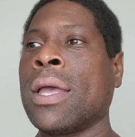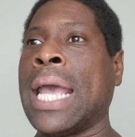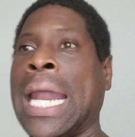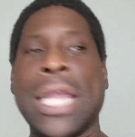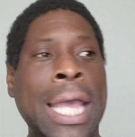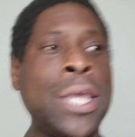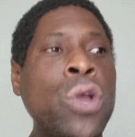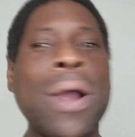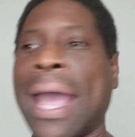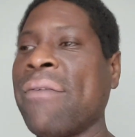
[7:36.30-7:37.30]
And
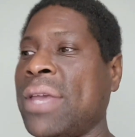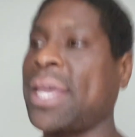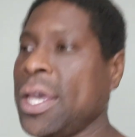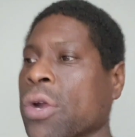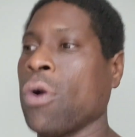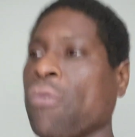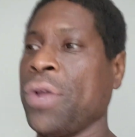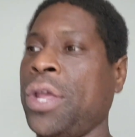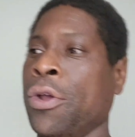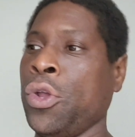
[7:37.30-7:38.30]
you're a heavy hitter over
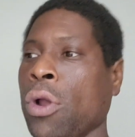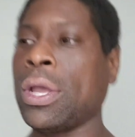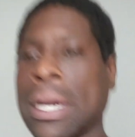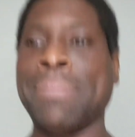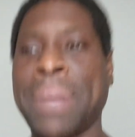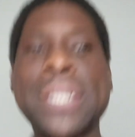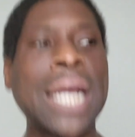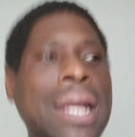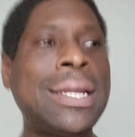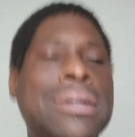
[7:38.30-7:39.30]
here. You're a
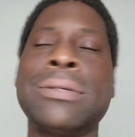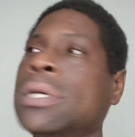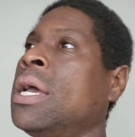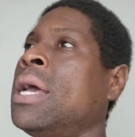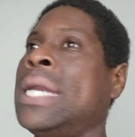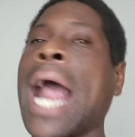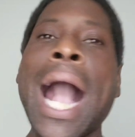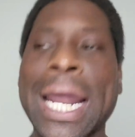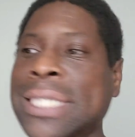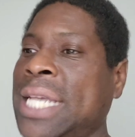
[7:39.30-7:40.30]
bitch. Now I
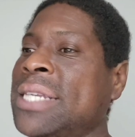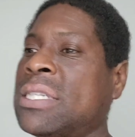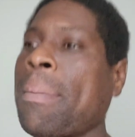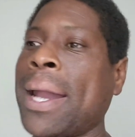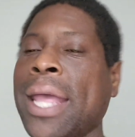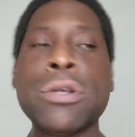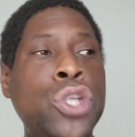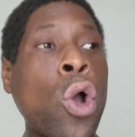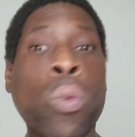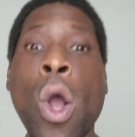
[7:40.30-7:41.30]
got to teach somebody else
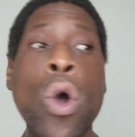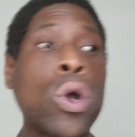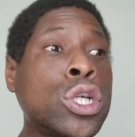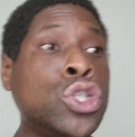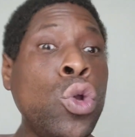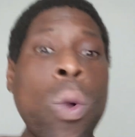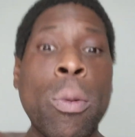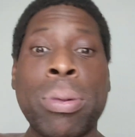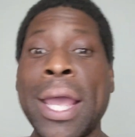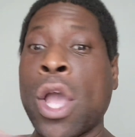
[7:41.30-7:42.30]
your role because you
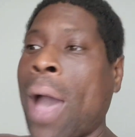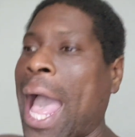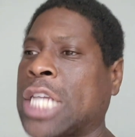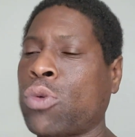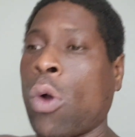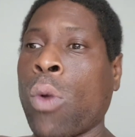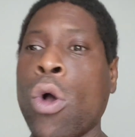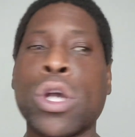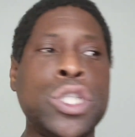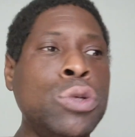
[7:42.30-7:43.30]
won't play your actual
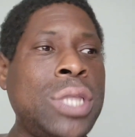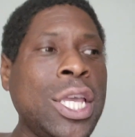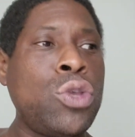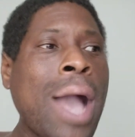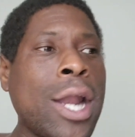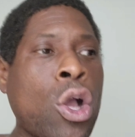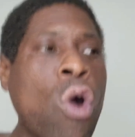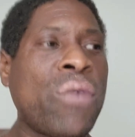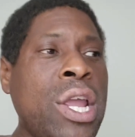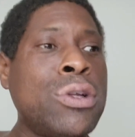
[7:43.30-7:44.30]
role because you think you got to go
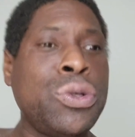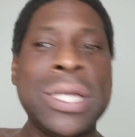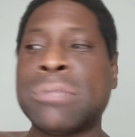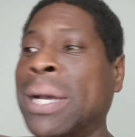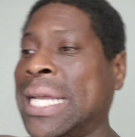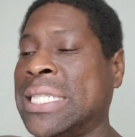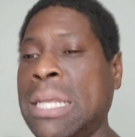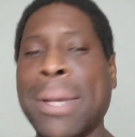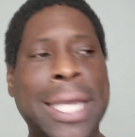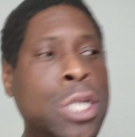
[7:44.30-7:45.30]
over here and do this monkey see,
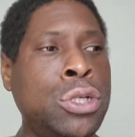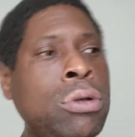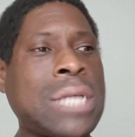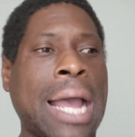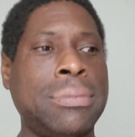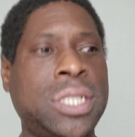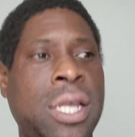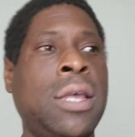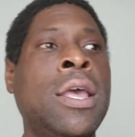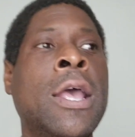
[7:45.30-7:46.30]
monkey do type
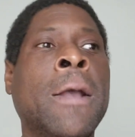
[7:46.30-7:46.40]
shit.